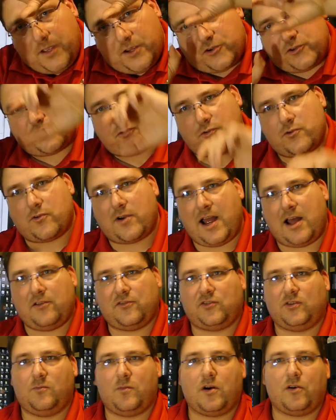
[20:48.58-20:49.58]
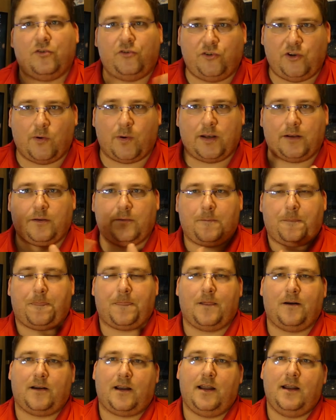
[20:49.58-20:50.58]
the extruder out somewhere, do it.
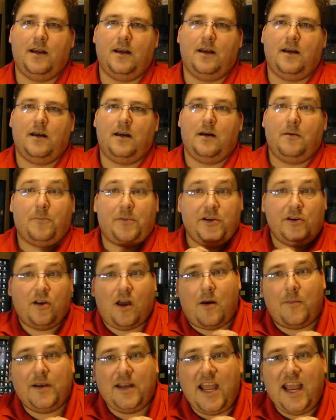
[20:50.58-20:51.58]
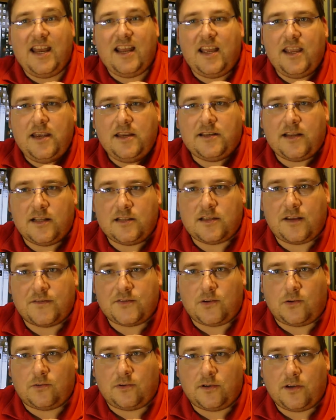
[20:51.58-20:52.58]
Okay? But you know how many ANET E10s I've
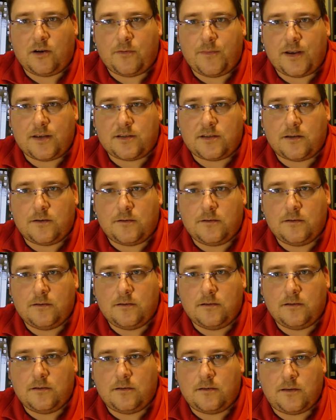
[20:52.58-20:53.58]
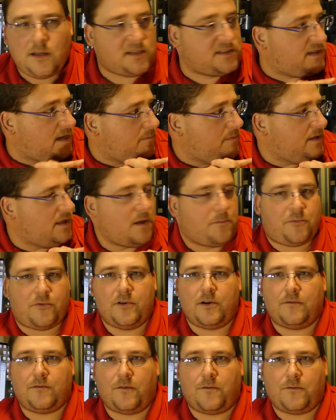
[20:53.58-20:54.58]
sold on GearBest? They sent me that
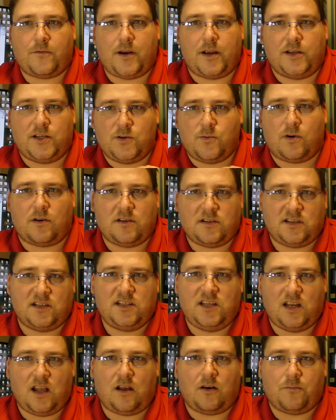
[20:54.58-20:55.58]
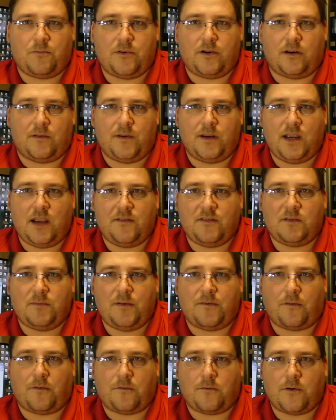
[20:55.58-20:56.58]
printer for free, $260 printer. They gave it to me
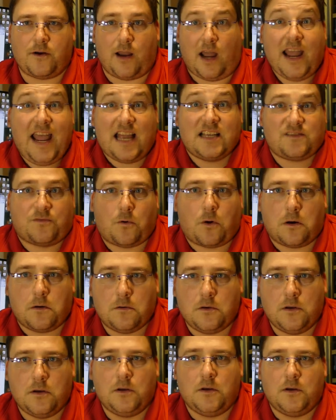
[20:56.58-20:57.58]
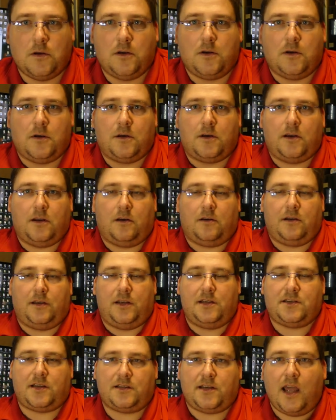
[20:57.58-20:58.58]
for free. I asked for it. You know,
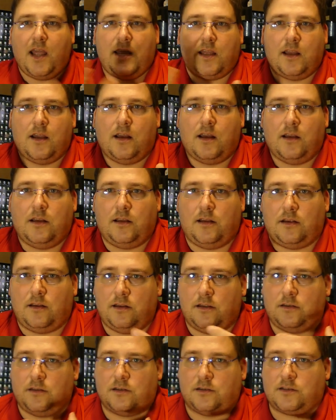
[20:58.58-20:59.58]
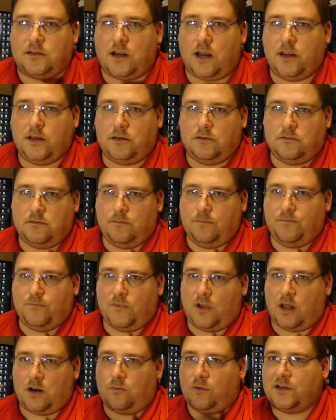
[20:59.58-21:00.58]
he says, hey, uh, this guy,
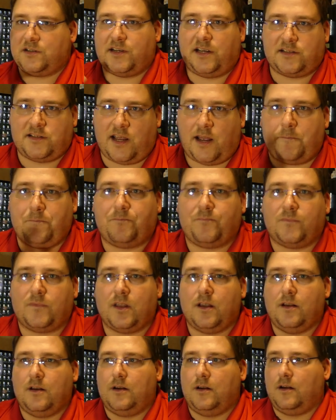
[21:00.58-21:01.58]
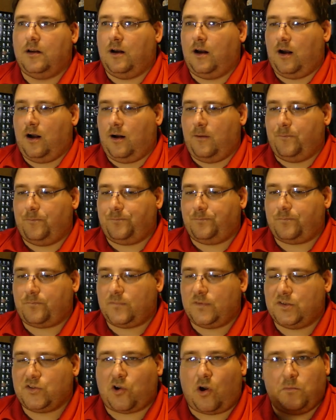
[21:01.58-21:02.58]
I don't want to say his name, um,
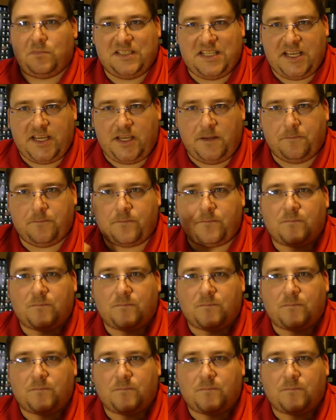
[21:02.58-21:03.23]
let's call him T.